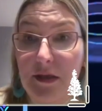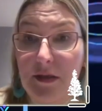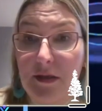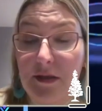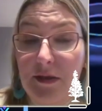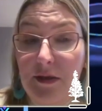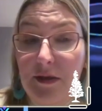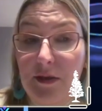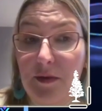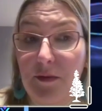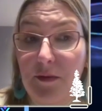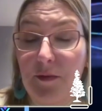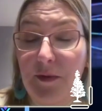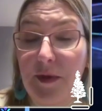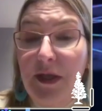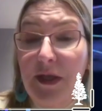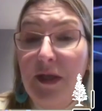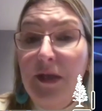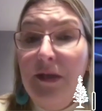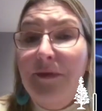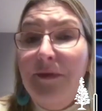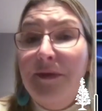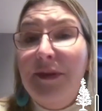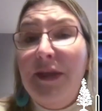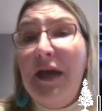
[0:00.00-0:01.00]
So
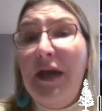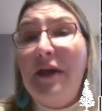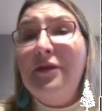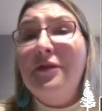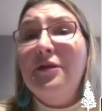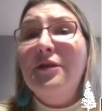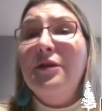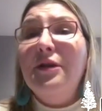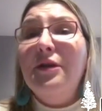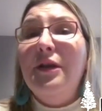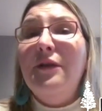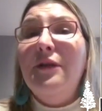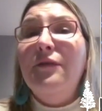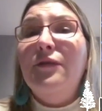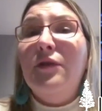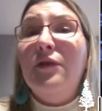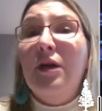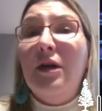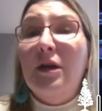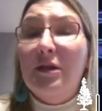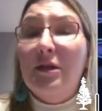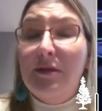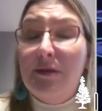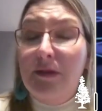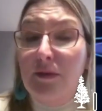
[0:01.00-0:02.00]
we tether gift
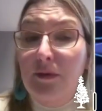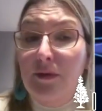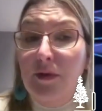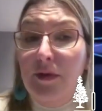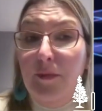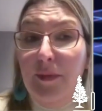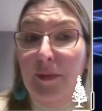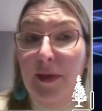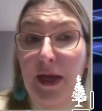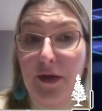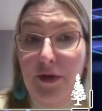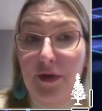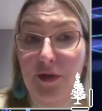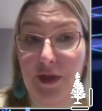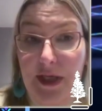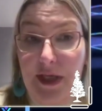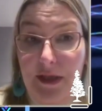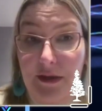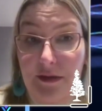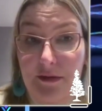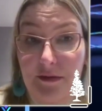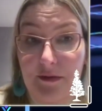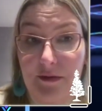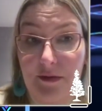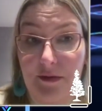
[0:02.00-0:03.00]
cards to the blockchain.